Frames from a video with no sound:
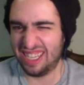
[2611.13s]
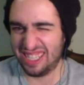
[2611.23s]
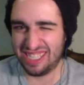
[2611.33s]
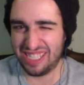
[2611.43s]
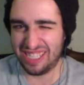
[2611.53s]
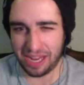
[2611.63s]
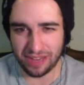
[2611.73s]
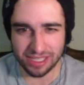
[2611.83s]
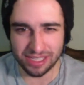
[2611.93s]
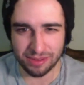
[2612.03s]
stank
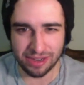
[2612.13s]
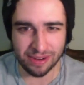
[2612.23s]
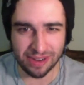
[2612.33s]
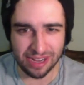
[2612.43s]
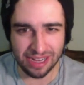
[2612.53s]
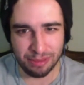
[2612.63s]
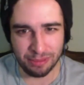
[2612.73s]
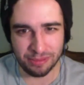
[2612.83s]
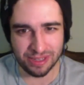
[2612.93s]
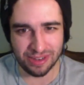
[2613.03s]
face or whatever
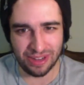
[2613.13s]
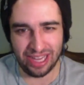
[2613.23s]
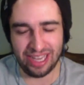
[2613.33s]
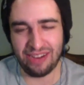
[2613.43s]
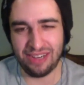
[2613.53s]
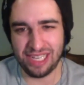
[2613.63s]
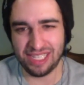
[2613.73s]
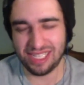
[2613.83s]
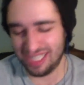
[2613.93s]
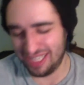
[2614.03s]
people would call it
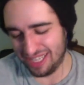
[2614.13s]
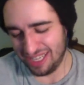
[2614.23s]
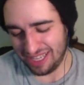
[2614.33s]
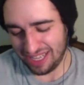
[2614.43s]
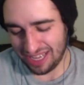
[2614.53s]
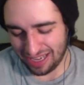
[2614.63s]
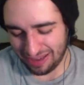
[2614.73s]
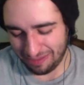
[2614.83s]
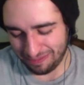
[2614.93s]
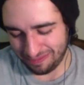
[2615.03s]
nowadays.
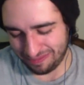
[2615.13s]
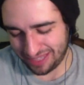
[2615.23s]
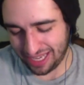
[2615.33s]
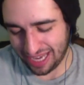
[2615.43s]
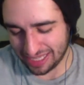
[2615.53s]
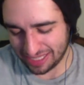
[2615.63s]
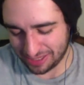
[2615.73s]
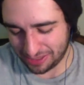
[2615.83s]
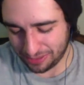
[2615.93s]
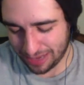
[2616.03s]
Okay. He has this
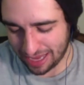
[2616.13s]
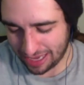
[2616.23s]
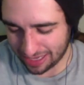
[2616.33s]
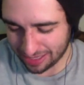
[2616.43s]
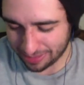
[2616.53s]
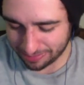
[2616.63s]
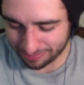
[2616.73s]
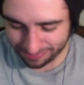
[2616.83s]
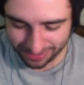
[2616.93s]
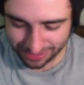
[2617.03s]
duet.
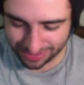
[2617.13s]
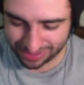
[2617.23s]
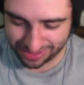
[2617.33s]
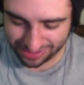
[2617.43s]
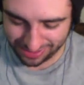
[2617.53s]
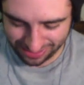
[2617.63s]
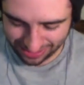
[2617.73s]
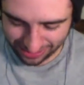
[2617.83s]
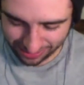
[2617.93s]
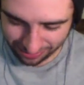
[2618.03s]
Just
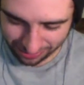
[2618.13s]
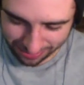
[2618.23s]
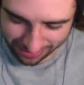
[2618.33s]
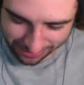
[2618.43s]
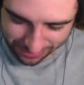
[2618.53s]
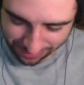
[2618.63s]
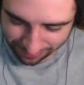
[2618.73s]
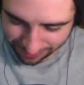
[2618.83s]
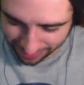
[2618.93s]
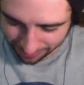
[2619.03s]
going through my notes trying to
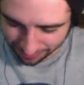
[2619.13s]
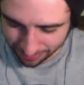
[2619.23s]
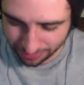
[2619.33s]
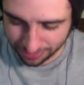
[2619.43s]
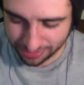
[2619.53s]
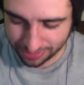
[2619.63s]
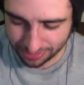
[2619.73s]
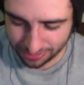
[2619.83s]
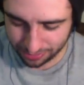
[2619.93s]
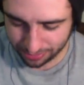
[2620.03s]
find
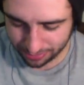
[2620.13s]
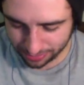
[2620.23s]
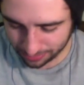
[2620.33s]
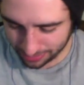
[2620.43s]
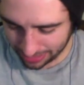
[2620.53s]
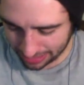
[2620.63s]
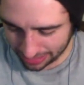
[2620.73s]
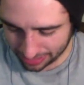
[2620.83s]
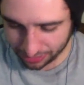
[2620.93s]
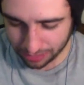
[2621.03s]
who it was with.
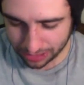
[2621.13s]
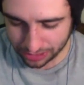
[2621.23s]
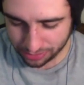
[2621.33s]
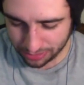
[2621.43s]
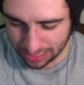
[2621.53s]
Did you watch this duet?